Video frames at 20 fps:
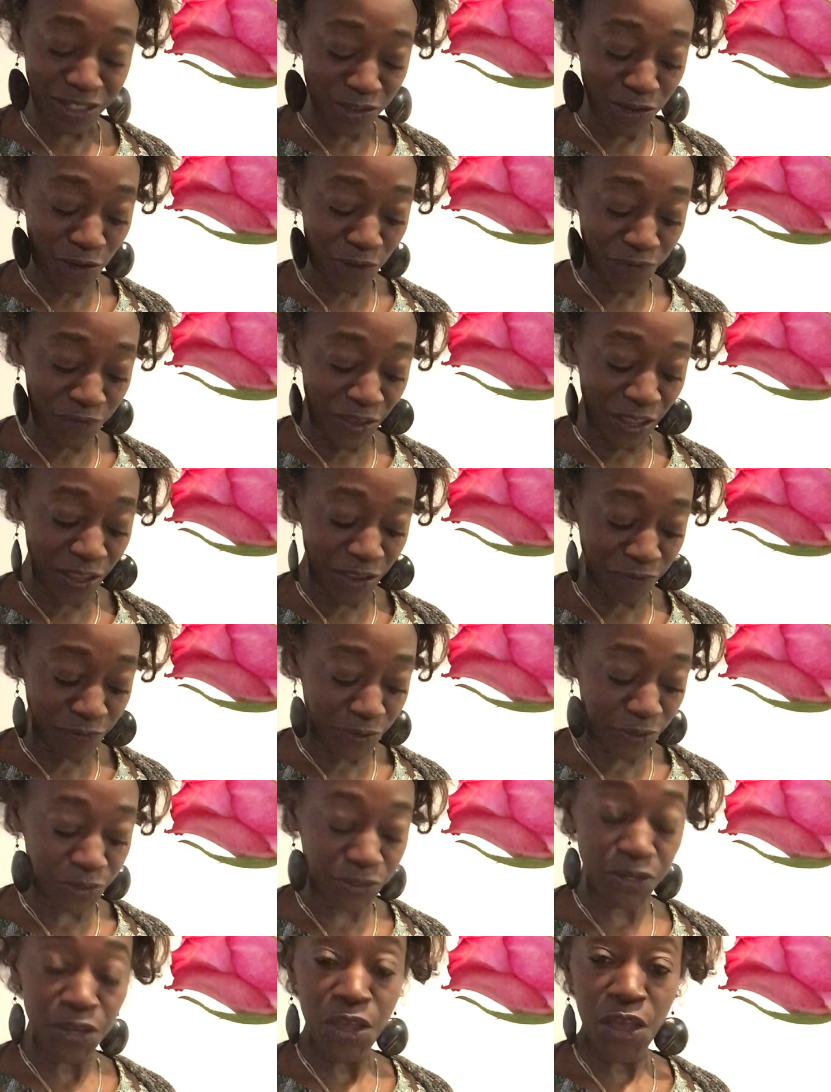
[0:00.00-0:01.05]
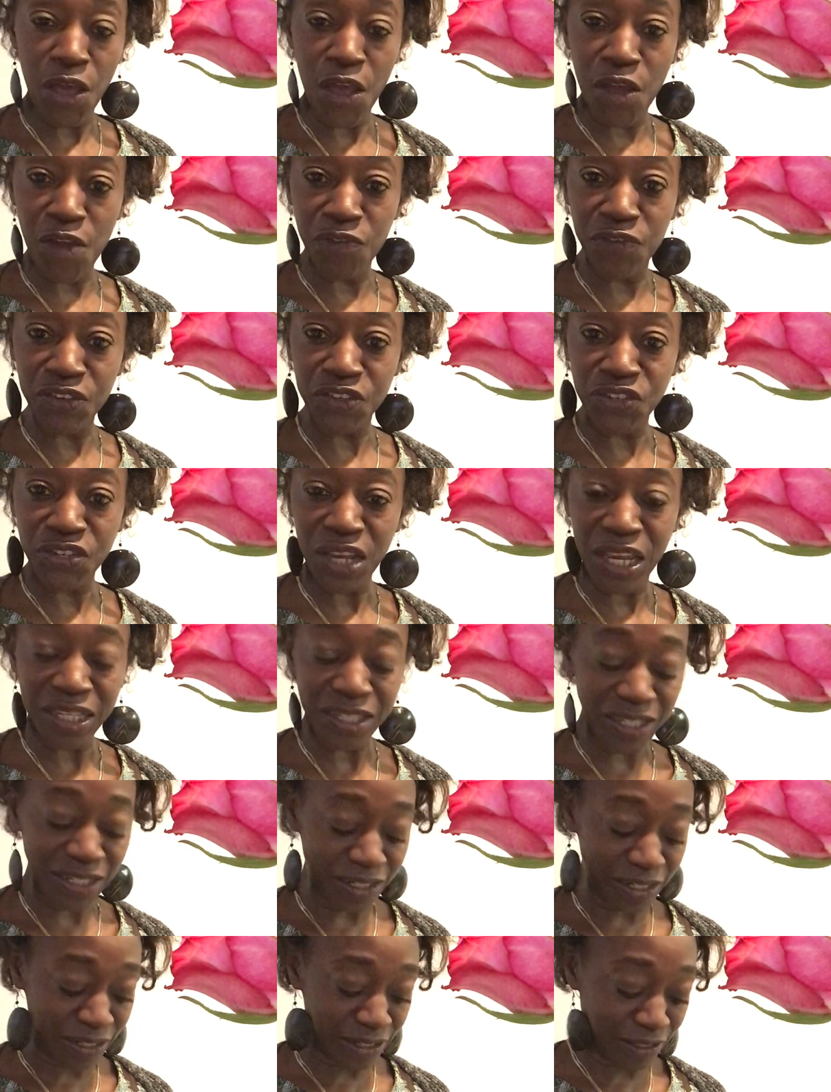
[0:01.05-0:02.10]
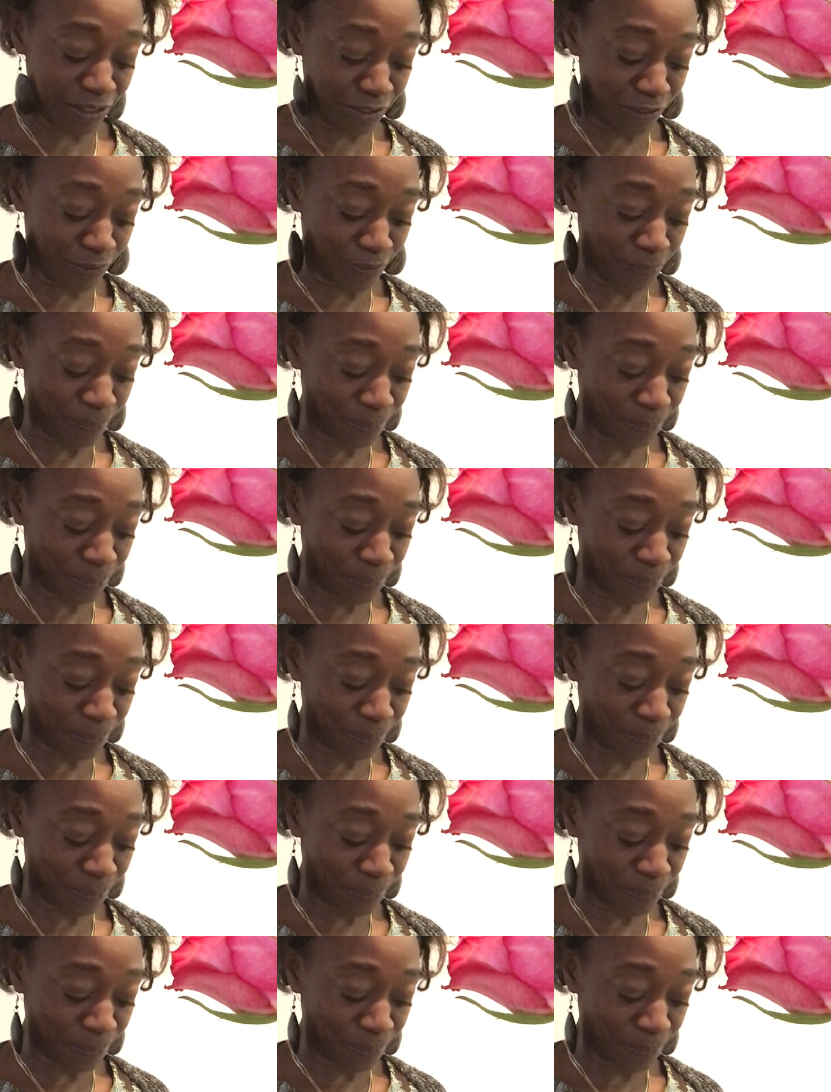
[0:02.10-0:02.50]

are favoured over chattiness.